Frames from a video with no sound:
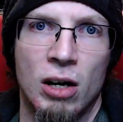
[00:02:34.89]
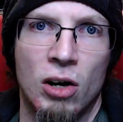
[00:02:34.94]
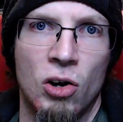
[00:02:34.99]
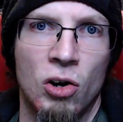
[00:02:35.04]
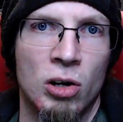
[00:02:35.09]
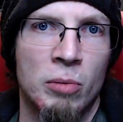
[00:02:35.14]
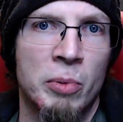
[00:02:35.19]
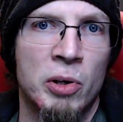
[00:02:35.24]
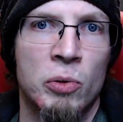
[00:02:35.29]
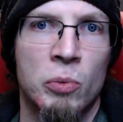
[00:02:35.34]

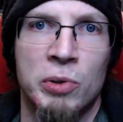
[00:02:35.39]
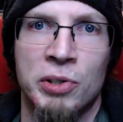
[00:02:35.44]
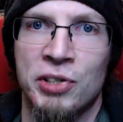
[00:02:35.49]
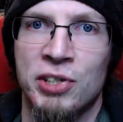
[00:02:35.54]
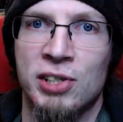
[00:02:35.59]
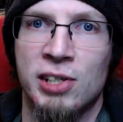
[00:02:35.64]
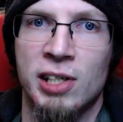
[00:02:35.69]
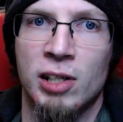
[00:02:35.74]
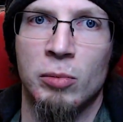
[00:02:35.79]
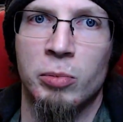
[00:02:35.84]
Armor will
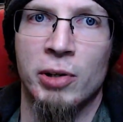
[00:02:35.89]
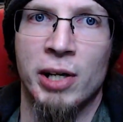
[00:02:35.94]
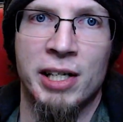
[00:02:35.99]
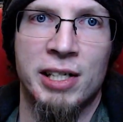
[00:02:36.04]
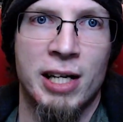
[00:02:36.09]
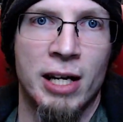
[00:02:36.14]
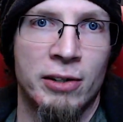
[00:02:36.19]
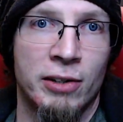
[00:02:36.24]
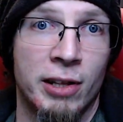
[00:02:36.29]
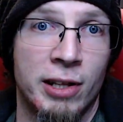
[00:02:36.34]
still break
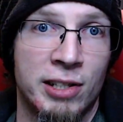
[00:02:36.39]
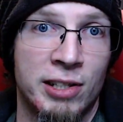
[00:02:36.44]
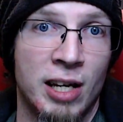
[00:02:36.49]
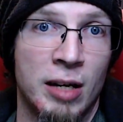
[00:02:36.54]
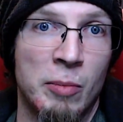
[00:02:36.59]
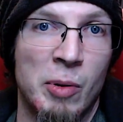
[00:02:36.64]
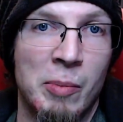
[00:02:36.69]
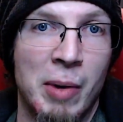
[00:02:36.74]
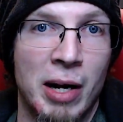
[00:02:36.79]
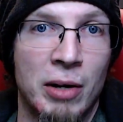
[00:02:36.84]
down to the
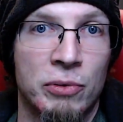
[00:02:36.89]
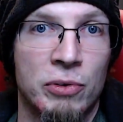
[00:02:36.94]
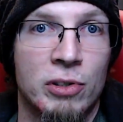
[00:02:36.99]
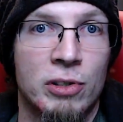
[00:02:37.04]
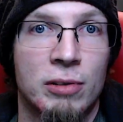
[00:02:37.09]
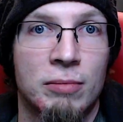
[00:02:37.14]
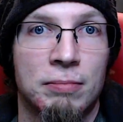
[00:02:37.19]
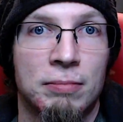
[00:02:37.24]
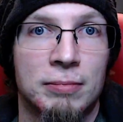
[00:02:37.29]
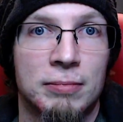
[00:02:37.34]
same
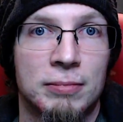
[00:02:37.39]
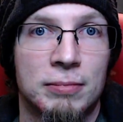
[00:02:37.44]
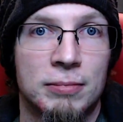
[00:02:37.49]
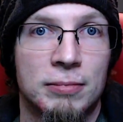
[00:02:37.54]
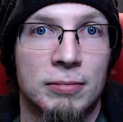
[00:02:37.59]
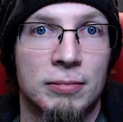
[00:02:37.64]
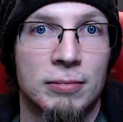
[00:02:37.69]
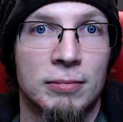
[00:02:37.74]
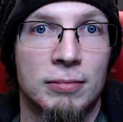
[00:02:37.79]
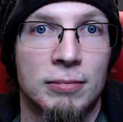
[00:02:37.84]
amounts.
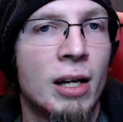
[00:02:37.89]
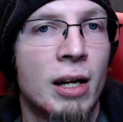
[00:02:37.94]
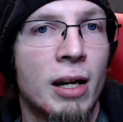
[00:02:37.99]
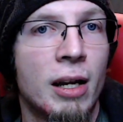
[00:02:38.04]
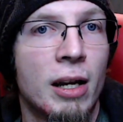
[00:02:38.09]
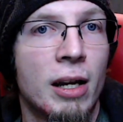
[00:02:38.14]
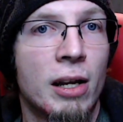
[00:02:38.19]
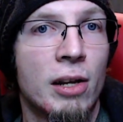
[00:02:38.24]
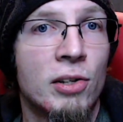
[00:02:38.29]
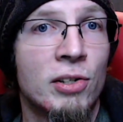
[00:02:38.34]

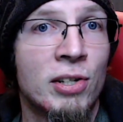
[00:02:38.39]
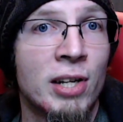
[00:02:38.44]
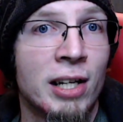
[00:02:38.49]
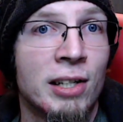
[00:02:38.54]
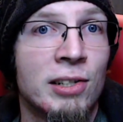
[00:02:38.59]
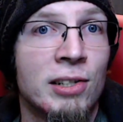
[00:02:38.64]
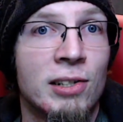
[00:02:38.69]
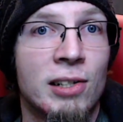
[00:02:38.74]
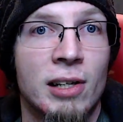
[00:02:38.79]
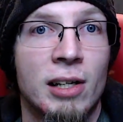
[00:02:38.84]

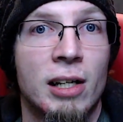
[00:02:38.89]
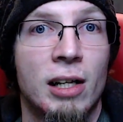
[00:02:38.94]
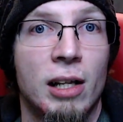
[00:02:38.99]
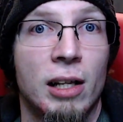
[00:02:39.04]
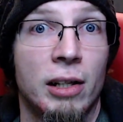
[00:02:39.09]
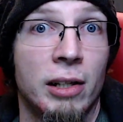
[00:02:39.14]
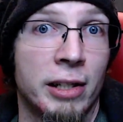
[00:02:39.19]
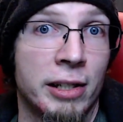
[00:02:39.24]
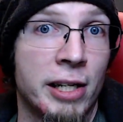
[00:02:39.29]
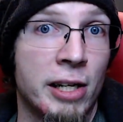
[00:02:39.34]
6.
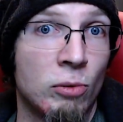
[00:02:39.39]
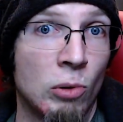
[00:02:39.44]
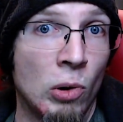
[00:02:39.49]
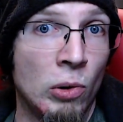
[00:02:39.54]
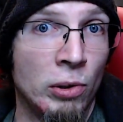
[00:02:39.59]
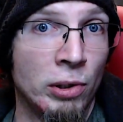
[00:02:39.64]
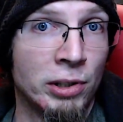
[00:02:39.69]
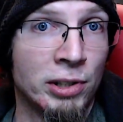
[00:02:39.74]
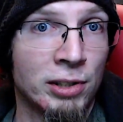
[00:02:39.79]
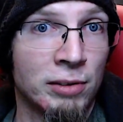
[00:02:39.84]
Lucky
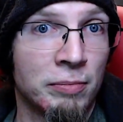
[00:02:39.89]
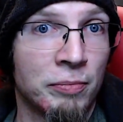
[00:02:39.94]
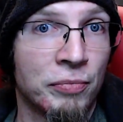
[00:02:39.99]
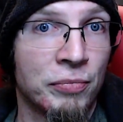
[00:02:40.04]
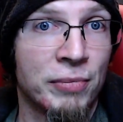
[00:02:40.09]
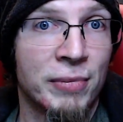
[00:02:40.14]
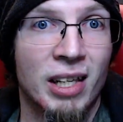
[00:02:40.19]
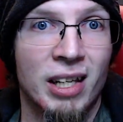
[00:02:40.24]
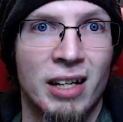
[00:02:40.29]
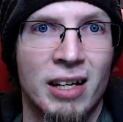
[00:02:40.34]
rolls.
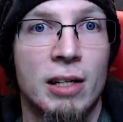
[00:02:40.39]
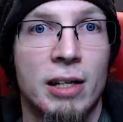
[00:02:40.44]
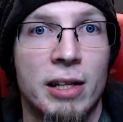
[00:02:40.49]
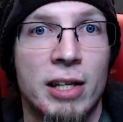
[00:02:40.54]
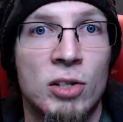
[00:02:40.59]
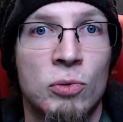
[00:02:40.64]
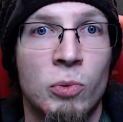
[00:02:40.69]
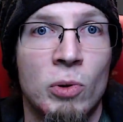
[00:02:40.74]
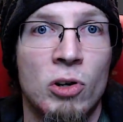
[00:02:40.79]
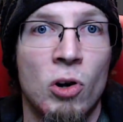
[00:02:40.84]

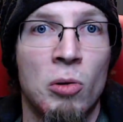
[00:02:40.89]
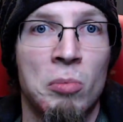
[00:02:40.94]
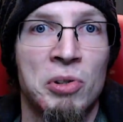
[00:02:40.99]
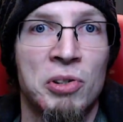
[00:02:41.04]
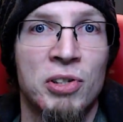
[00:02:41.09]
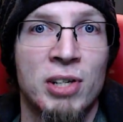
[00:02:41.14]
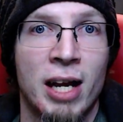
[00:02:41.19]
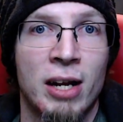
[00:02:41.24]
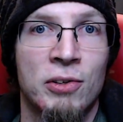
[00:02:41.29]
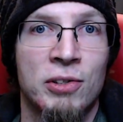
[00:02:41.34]
This one
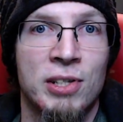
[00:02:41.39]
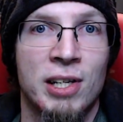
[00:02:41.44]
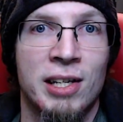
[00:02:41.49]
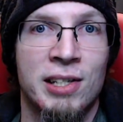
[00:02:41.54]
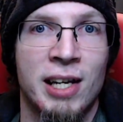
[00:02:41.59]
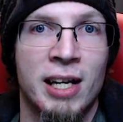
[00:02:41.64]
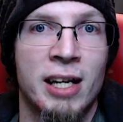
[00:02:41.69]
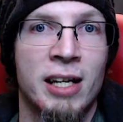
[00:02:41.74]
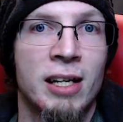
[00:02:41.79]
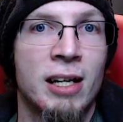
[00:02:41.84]
almost counts
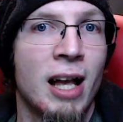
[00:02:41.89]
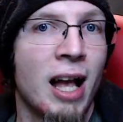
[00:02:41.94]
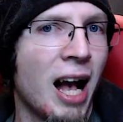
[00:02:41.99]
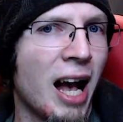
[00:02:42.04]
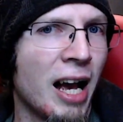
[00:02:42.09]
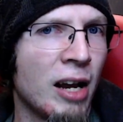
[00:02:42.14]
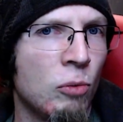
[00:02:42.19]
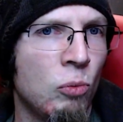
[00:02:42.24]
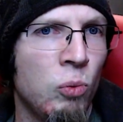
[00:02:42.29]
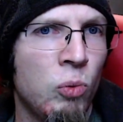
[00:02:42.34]
as a
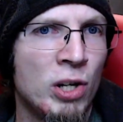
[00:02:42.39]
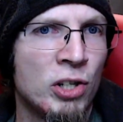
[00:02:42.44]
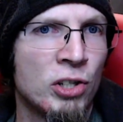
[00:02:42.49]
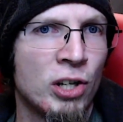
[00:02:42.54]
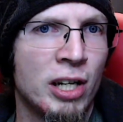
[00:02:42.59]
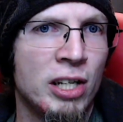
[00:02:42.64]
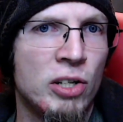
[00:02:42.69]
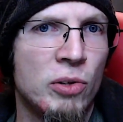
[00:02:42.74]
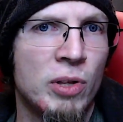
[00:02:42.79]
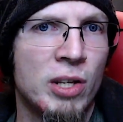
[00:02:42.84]
I wish
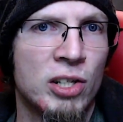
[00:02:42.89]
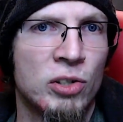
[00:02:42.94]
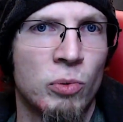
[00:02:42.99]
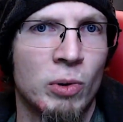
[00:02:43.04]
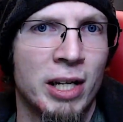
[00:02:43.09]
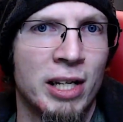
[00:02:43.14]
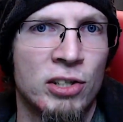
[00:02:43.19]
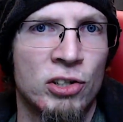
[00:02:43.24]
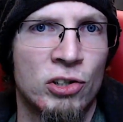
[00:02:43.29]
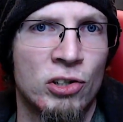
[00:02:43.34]
I knew this
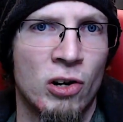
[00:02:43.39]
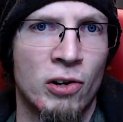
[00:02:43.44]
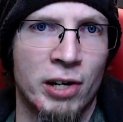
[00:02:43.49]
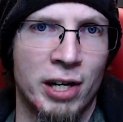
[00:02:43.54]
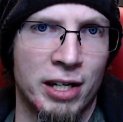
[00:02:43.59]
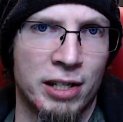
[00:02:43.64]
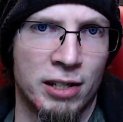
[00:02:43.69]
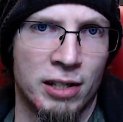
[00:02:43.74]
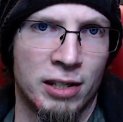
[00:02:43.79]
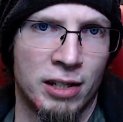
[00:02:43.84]
when I
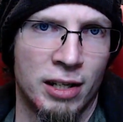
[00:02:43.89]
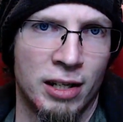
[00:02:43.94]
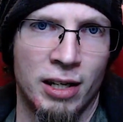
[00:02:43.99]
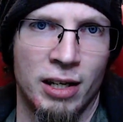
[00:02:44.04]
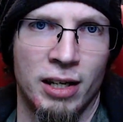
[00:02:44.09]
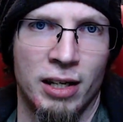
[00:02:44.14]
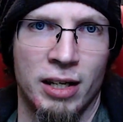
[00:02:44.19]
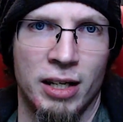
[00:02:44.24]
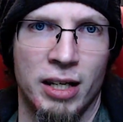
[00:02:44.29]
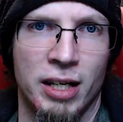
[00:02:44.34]
started,
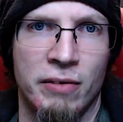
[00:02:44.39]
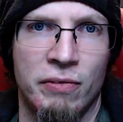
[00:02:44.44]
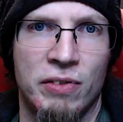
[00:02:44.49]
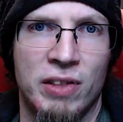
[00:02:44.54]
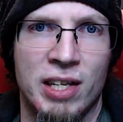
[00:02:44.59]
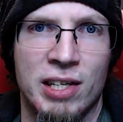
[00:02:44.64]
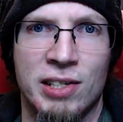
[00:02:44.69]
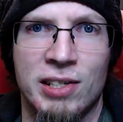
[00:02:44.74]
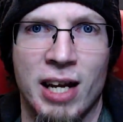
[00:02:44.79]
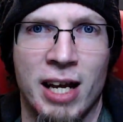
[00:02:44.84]
if
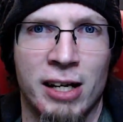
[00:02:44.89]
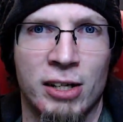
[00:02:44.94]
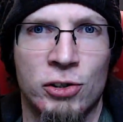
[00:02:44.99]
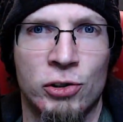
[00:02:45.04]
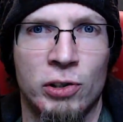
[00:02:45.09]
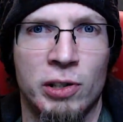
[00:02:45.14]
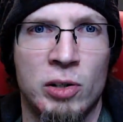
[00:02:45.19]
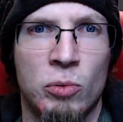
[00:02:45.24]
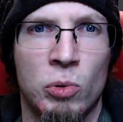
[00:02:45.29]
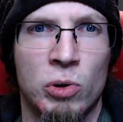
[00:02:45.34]
this
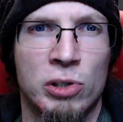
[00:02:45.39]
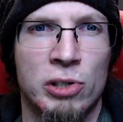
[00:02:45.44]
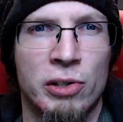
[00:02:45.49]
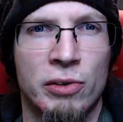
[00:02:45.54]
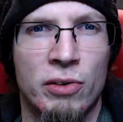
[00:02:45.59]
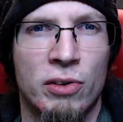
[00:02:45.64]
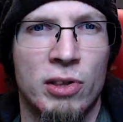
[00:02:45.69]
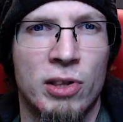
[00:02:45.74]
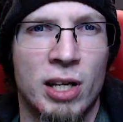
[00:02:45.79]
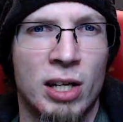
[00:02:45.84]
actually were
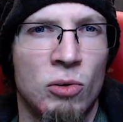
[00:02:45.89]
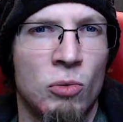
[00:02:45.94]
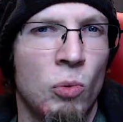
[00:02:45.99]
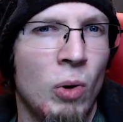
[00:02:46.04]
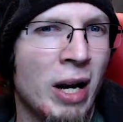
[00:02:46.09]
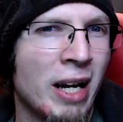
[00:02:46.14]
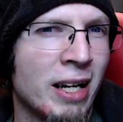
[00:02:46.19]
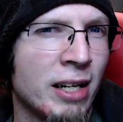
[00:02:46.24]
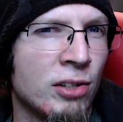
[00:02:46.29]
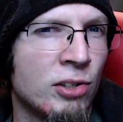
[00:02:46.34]
a thing
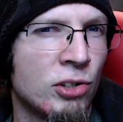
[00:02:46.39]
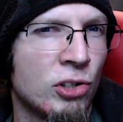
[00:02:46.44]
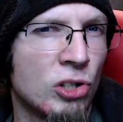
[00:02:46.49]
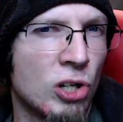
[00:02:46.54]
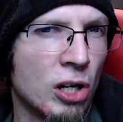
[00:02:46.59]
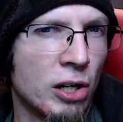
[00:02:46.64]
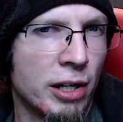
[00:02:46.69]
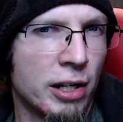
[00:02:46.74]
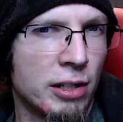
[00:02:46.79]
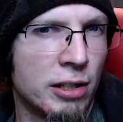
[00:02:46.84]
when I
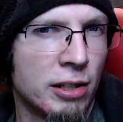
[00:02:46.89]
started.